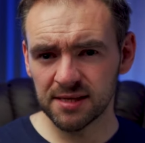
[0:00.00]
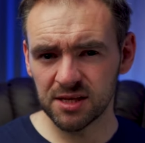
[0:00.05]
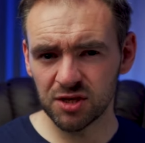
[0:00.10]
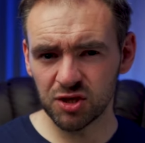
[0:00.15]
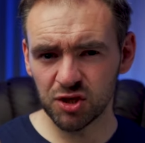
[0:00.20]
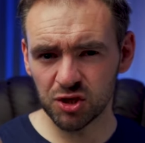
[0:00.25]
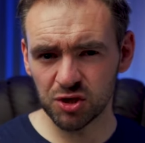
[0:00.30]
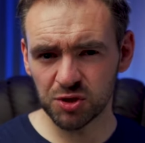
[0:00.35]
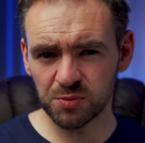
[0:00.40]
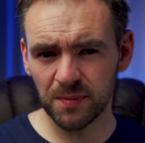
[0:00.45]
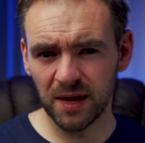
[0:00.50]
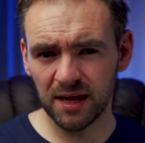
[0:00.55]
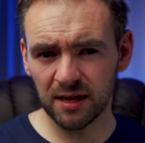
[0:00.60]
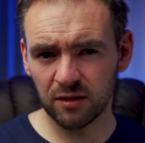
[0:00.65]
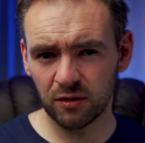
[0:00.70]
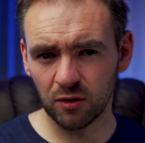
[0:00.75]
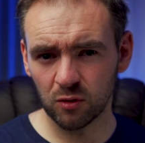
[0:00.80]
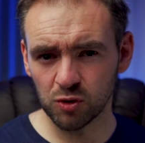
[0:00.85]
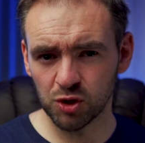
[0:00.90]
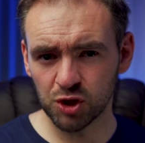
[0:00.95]
to just
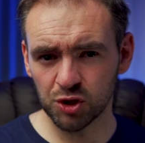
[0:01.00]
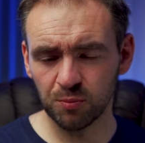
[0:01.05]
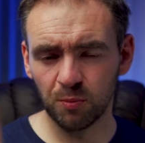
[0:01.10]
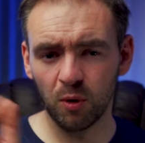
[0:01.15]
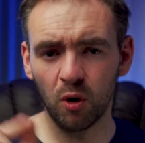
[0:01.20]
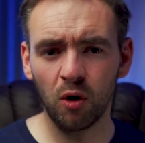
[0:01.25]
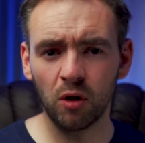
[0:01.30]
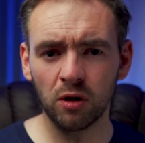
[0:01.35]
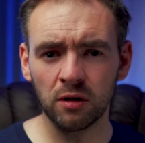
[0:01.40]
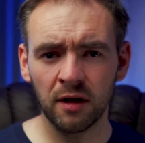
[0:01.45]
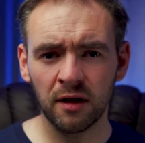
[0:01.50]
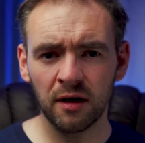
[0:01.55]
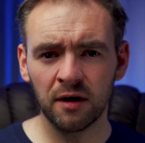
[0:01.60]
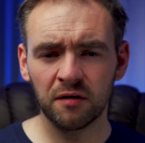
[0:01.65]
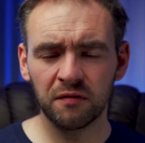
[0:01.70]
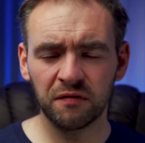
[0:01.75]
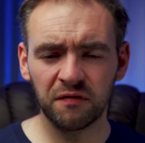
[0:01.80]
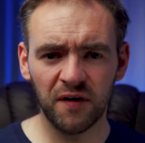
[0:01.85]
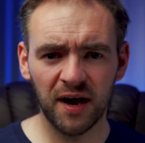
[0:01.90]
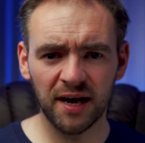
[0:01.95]
make those small
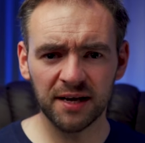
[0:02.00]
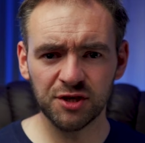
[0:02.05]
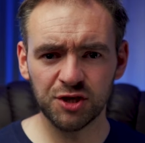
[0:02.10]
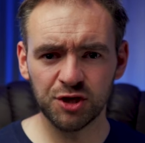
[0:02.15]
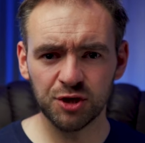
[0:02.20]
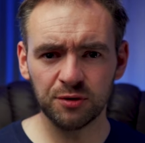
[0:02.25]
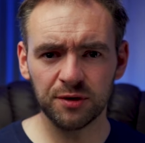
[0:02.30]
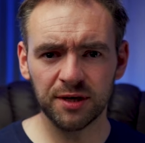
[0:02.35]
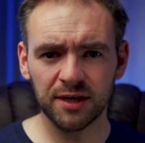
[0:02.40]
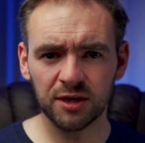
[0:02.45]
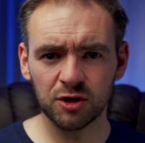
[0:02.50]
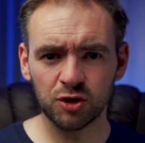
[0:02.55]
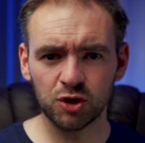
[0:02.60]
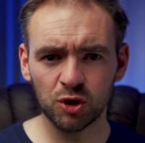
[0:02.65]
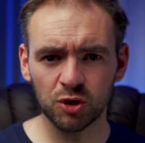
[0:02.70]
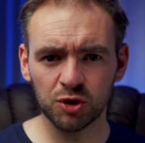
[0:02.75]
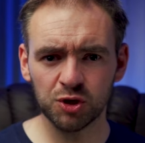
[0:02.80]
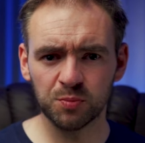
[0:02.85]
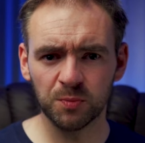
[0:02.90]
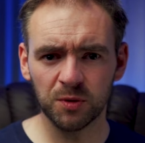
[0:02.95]
fine-tuning
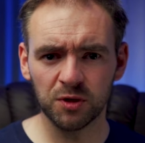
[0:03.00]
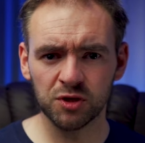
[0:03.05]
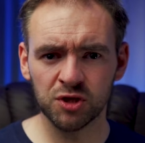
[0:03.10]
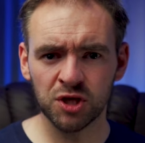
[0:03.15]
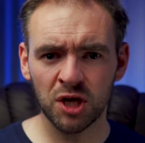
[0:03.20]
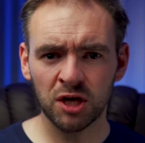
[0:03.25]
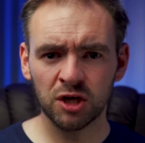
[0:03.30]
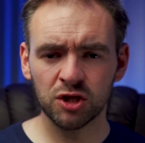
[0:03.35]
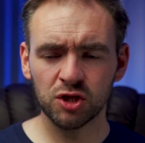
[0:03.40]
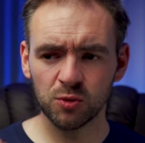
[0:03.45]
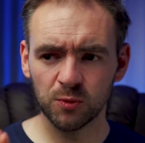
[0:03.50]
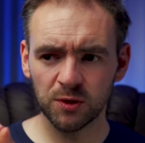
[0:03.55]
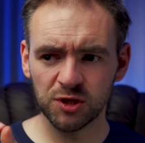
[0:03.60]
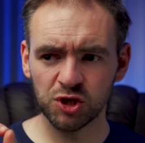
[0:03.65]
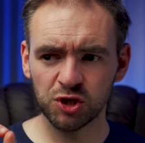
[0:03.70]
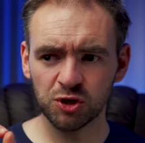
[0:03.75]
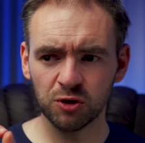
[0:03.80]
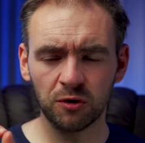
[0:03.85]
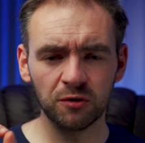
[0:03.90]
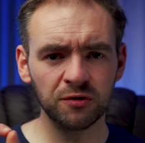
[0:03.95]
adjustments to
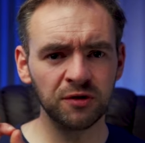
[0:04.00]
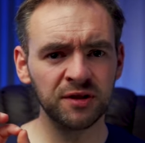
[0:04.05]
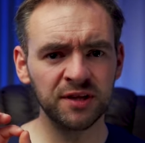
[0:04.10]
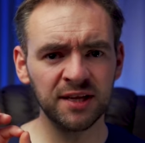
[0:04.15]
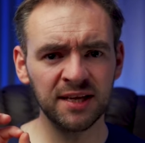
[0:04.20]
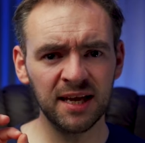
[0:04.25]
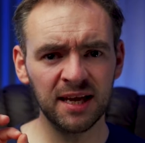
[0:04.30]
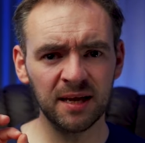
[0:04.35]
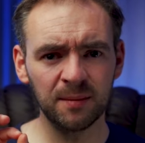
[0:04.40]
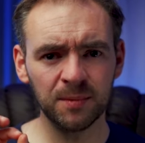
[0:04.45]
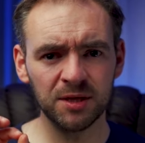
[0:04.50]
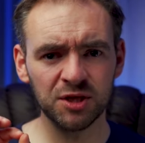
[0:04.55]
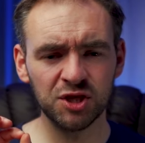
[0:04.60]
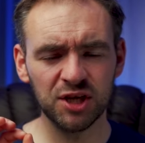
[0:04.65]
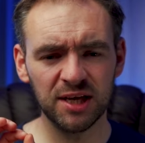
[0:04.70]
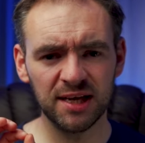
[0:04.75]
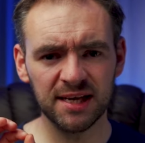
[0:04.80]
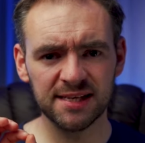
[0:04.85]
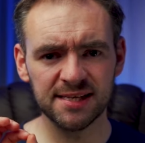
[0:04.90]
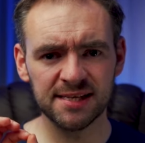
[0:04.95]
ensure that the
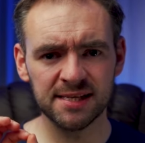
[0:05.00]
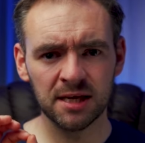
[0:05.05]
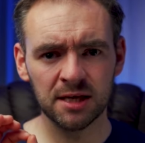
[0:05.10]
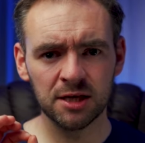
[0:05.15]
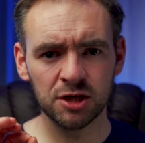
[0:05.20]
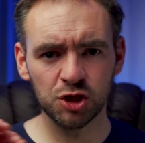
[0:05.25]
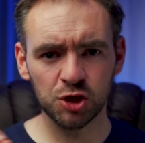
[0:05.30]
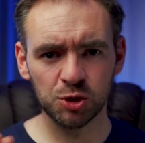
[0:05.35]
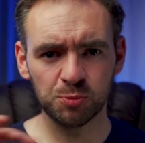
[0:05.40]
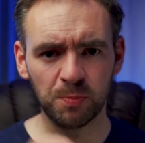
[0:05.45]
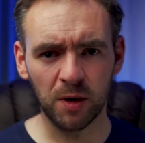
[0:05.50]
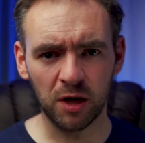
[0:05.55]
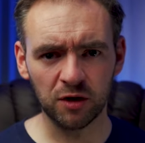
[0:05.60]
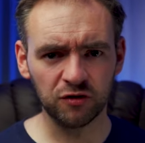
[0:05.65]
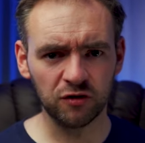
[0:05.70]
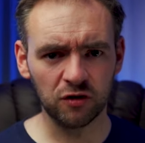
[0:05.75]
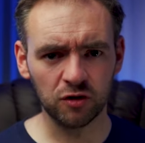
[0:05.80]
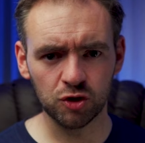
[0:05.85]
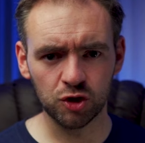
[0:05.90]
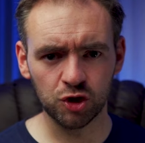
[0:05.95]
image is
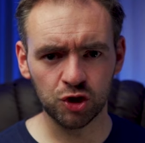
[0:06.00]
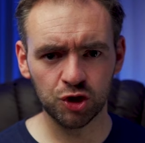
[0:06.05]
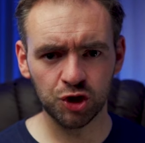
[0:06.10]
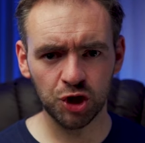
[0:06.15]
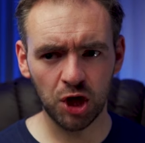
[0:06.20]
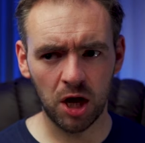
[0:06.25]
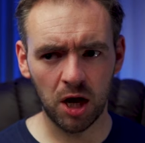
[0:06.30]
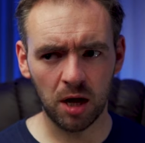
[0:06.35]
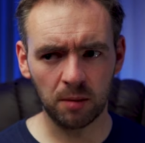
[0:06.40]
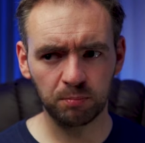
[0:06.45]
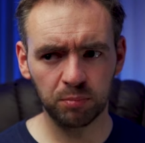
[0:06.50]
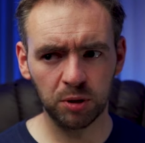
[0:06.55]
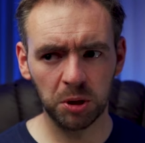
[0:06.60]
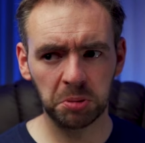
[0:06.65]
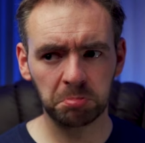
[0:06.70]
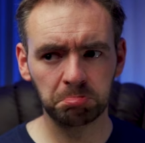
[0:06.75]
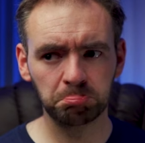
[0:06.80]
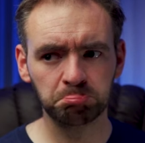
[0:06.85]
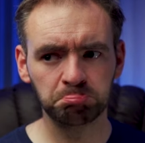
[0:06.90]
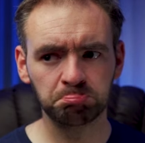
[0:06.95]
spot on sharp.
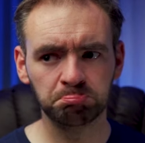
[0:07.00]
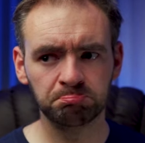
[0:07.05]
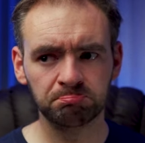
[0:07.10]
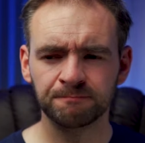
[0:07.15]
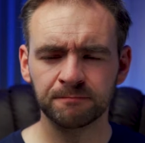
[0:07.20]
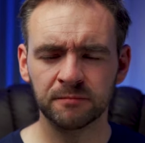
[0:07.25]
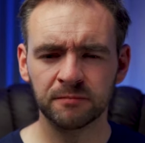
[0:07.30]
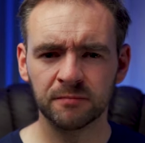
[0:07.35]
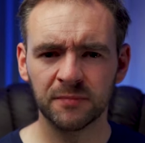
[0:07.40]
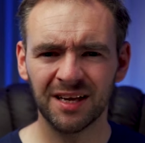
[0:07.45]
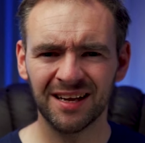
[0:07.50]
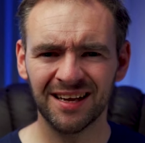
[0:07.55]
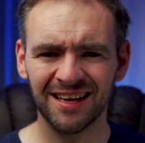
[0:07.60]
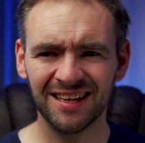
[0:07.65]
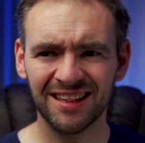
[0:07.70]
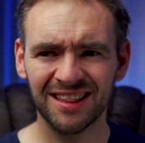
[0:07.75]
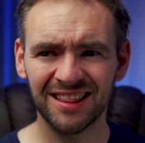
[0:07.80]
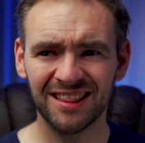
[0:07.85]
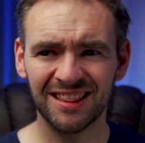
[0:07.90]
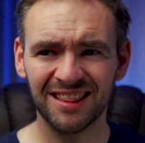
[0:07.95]

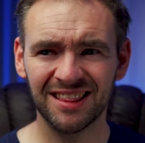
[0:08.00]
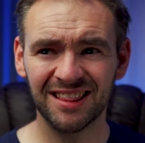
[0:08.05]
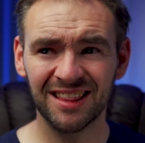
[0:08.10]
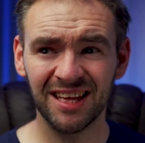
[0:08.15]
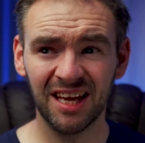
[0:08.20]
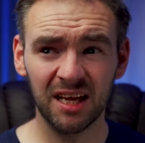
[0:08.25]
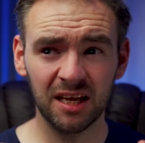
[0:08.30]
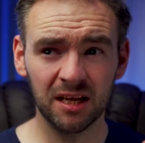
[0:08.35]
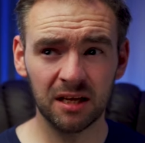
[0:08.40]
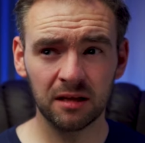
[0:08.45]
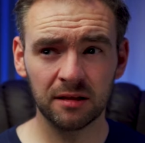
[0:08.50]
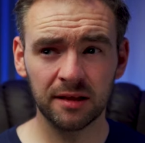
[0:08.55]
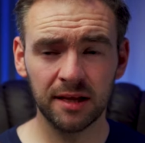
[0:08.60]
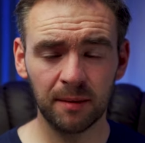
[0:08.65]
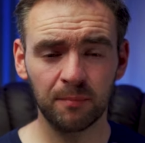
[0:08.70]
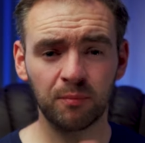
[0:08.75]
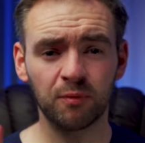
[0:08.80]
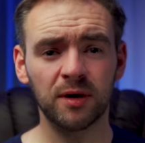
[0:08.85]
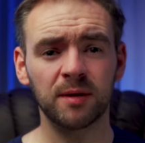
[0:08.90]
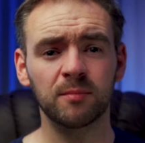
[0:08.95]
I think
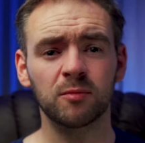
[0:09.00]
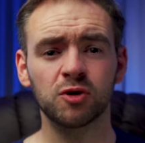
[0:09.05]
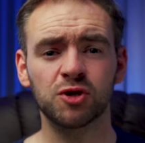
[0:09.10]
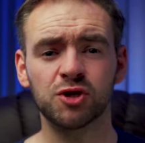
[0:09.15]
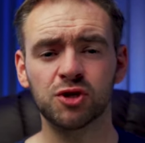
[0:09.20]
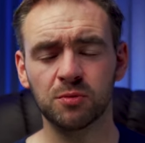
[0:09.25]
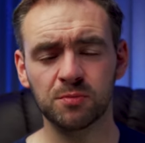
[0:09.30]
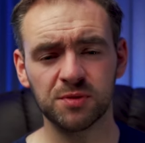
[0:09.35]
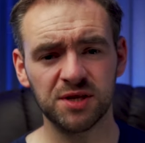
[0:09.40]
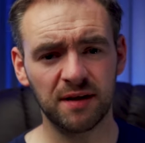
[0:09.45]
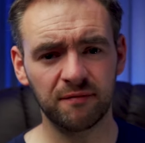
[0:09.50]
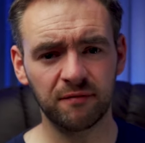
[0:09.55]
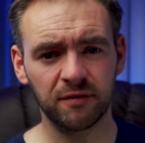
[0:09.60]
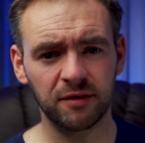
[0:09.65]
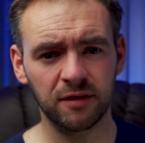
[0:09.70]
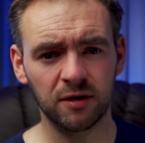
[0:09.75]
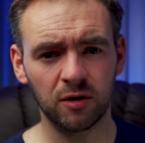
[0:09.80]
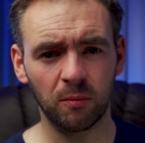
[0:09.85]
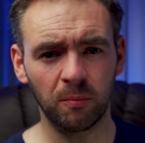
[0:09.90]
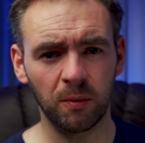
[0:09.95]
that pretty much sums
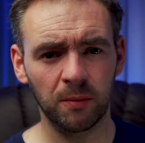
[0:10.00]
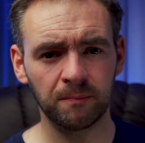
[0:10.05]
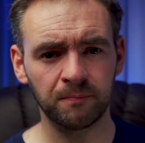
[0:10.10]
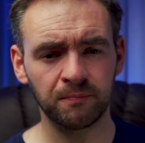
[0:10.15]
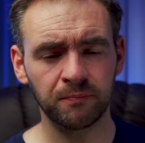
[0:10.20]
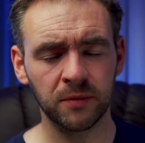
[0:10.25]
everything up.